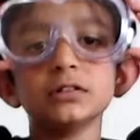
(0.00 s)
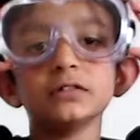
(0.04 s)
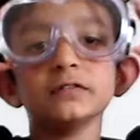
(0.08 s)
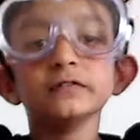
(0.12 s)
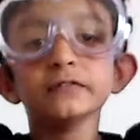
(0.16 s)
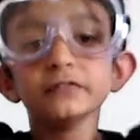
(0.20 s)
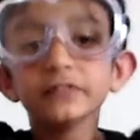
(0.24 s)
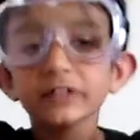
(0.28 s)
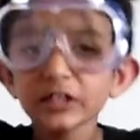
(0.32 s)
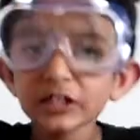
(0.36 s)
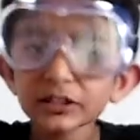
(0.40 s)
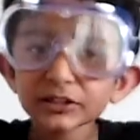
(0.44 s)

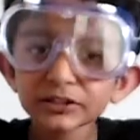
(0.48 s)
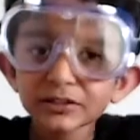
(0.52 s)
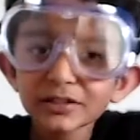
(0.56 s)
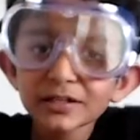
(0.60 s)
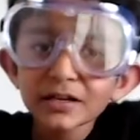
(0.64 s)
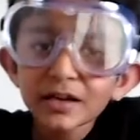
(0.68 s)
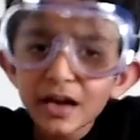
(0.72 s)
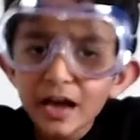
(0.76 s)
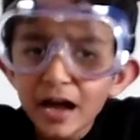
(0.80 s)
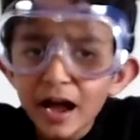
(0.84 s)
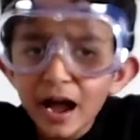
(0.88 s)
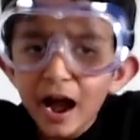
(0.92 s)
First,
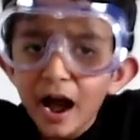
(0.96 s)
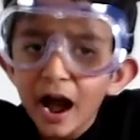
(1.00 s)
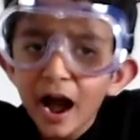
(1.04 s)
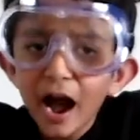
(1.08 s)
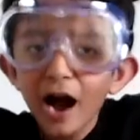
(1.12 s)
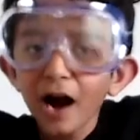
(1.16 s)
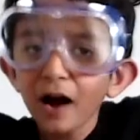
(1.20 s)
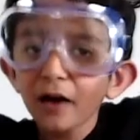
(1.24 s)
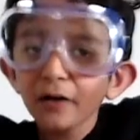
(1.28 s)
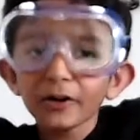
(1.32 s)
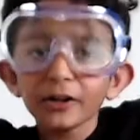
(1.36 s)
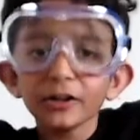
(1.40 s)

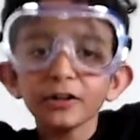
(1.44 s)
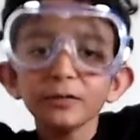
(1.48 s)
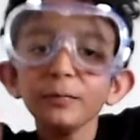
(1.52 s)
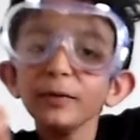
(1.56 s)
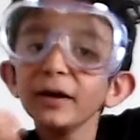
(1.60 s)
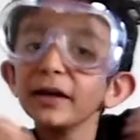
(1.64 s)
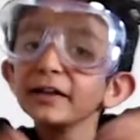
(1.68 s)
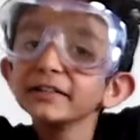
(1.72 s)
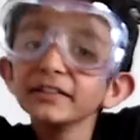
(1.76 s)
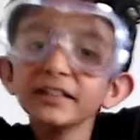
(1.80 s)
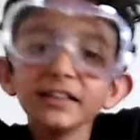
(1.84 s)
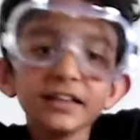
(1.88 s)
how do you
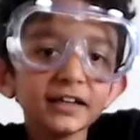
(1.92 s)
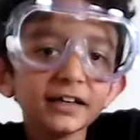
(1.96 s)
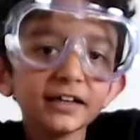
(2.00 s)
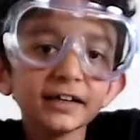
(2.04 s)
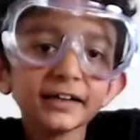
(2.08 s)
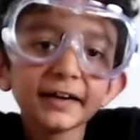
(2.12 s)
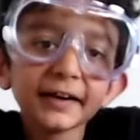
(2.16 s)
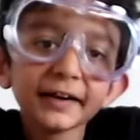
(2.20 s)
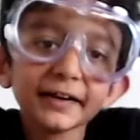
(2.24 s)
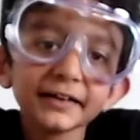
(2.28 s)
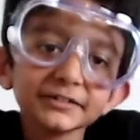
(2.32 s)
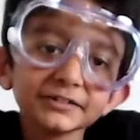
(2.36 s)
make
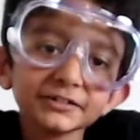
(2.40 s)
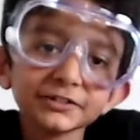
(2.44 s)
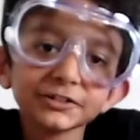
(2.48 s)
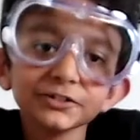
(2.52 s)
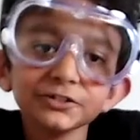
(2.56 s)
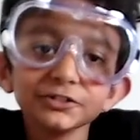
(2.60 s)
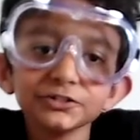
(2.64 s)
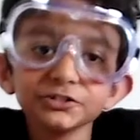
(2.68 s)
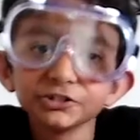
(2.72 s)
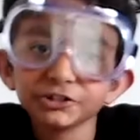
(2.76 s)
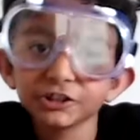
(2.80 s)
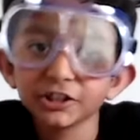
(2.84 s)
indicator
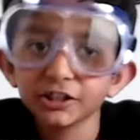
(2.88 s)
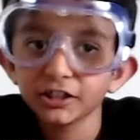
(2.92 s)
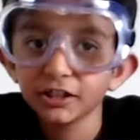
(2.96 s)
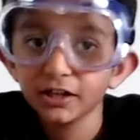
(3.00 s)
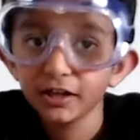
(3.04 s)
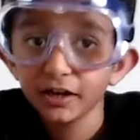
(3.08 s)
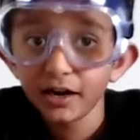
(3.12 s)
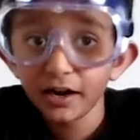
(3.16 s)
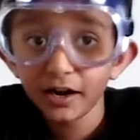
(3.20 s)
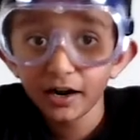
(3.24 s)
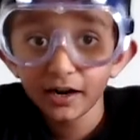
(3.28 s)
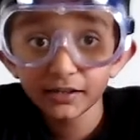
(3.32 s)
solution?
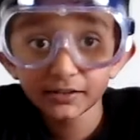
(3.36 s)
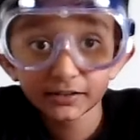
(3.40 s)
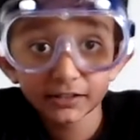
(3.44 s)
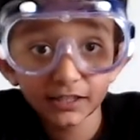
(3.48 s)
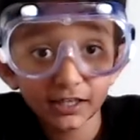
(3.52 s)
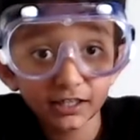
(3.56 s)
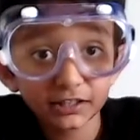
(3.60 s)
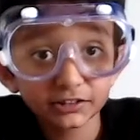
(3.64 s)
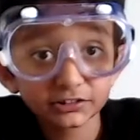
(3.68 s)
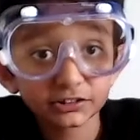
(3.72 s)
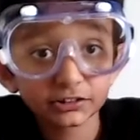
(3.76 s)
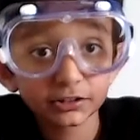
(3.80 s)

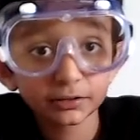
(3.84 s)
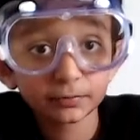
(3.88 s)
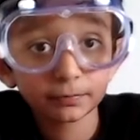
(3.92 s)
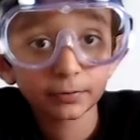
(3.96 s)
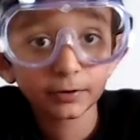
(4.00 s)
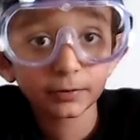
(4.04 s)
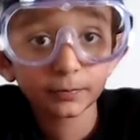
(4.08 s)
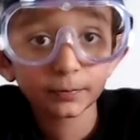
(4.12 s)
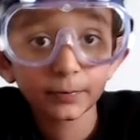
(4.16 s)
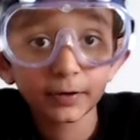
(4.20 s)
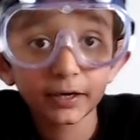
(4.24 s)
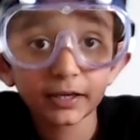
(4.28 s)
Adults should
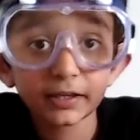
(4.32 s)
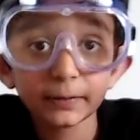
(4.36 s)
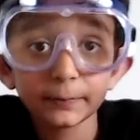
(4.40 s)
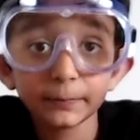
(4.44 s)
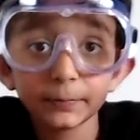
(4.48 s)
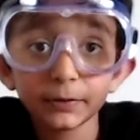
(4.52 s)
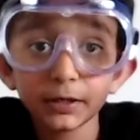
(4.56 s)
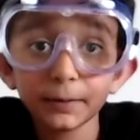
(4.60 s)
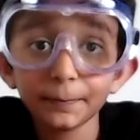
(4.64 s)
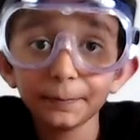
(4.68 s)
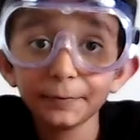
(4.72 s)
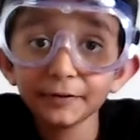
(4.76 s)
prepare the
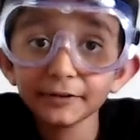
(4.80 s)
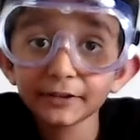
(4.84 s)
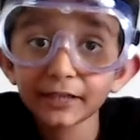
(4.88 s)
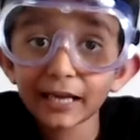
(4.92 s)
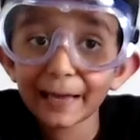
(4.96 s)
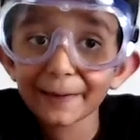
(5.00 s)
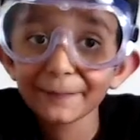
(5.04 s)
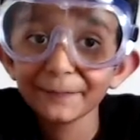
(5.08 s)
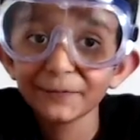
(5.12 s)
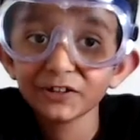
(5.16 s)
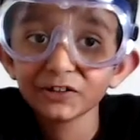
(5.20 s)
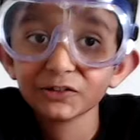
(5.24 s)
purple
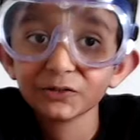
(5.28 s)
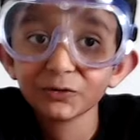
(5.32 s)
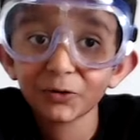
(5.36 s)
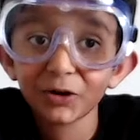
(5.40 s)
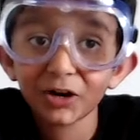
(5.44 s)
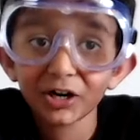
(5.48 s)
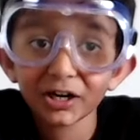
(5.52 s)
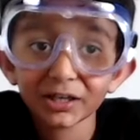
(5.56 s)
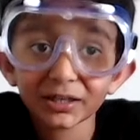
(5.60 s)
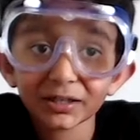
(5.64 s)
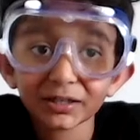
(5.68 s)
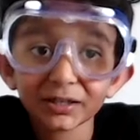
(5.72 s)
cabbage
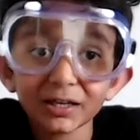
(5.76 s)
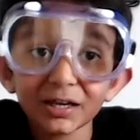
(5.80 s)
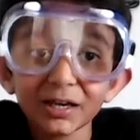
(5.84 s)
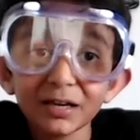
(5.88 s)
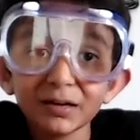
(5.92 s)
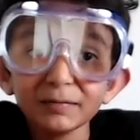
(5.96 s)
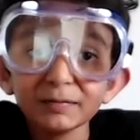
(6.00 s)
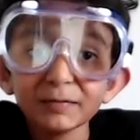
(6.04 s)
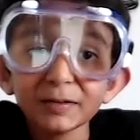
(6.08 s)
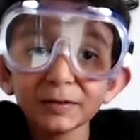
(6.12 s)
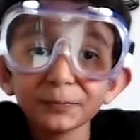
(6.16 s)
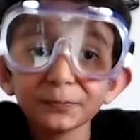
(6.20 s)
water
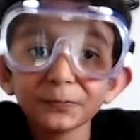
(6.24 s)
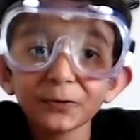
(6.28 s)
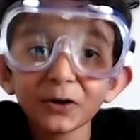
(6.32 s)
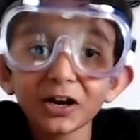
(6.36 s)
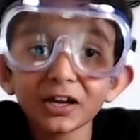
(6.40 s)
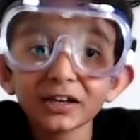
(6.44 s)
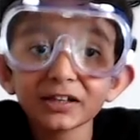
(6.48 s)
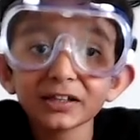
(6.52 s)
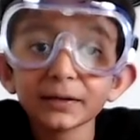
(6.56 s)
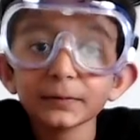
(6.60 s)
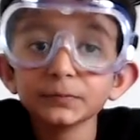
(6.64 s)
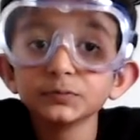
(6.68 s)
with
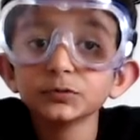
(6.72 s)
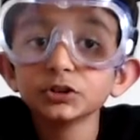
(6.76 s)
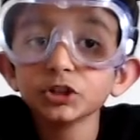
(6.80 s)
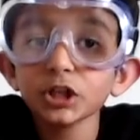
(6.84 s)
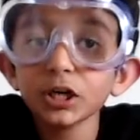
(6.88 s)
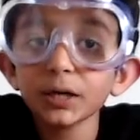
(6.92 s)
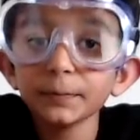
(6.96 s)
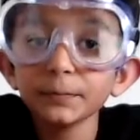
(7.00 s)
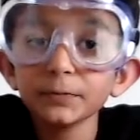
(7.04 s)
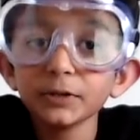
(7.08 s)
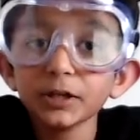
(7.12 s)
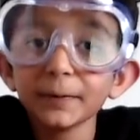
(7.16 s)
boiling up
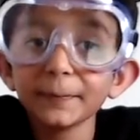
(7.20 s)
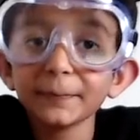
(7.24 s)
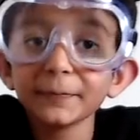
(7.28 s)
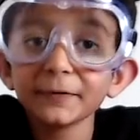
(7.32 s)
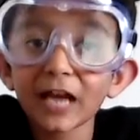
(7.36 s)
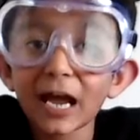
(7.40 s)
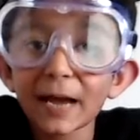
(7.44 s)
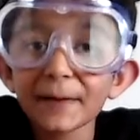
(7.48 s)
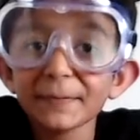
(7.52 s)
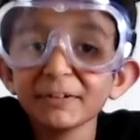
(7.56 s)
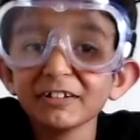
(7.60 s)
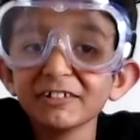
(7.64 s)
chopped up
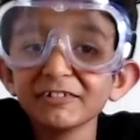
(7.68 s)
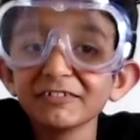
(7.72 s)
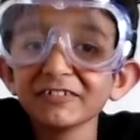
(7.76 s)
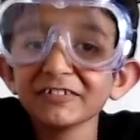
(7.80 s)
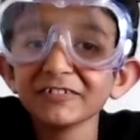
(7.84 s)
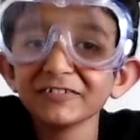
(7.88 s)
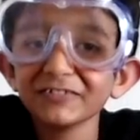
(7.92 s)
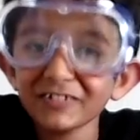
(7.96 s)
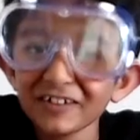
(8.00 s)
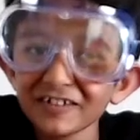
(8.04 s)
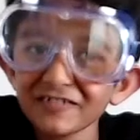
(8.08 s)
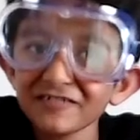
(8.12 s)
cabbage for
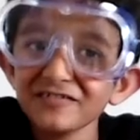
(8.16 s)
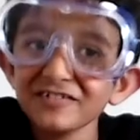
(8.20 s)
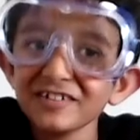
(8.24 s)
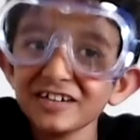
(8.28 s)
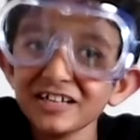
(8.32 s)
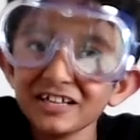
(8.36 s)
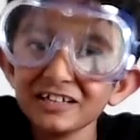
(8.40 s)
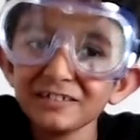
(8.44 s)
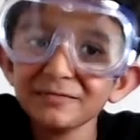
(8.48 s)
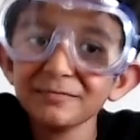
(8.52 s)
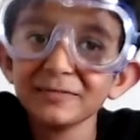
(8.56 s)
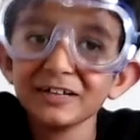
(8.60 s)

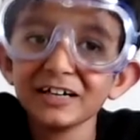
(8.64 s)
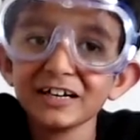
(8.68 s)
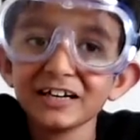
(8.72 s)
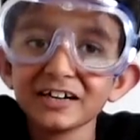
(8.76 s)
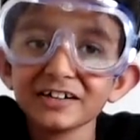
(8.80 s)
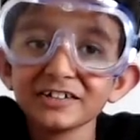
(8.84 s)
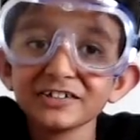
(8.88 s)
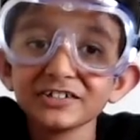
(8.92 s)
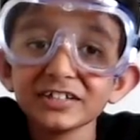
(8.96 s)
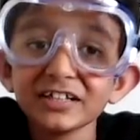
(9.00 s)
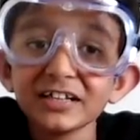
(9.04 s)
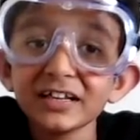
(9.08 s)
15
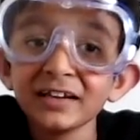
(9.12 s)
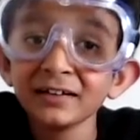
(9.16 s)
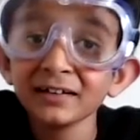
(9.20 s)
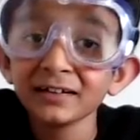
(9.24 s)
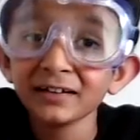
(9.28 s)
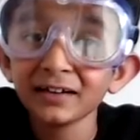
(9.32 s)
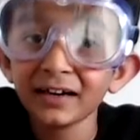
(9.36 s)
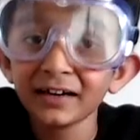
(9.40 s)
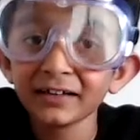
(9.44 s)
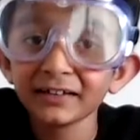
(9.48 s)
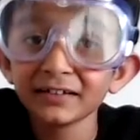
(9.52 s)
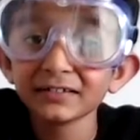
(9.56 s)
minutes,
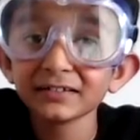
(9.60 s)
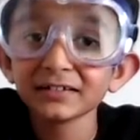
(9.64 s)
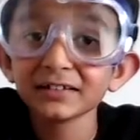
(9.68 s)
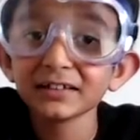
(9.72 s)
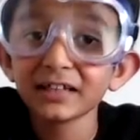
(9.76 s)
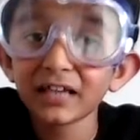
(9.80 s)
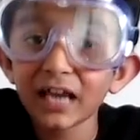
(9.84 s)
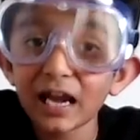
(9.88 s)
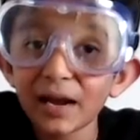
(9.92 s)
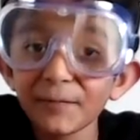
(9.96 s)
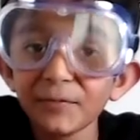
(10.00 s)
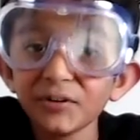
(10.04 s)
collecting the
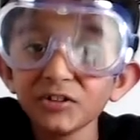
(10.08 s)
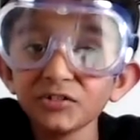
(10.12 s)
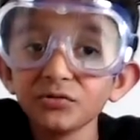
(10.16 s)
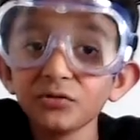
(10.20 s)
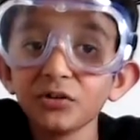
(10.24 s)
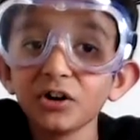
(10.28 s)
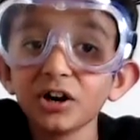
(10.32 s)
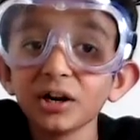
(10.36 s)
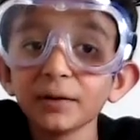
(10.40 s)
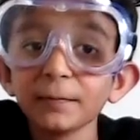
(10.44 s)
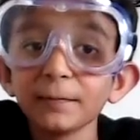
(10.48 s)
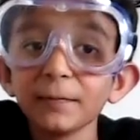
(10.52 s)
cabbage
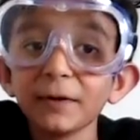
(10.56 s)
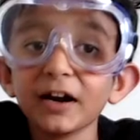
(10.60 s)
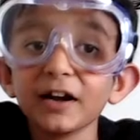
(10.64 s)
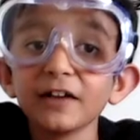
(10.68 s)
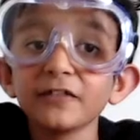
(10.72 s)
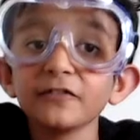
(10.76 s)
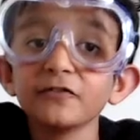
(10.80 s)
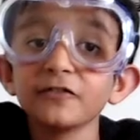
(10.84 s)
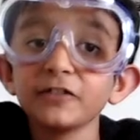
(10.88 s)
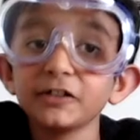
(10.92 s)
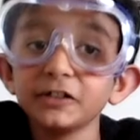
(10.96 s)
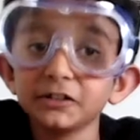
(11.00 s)
water by
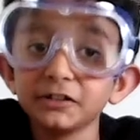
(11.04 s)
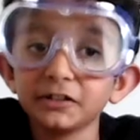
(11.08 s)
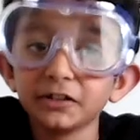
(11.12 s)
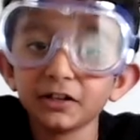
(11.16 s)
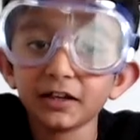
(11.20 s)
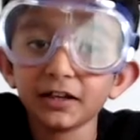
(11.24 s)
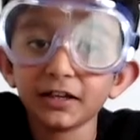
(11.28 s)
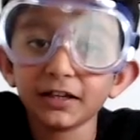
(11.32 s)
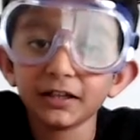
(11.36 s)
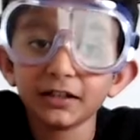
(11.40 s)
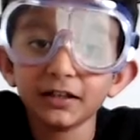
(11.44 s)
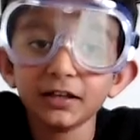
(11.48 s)

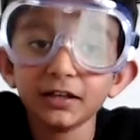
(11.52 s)
filtering.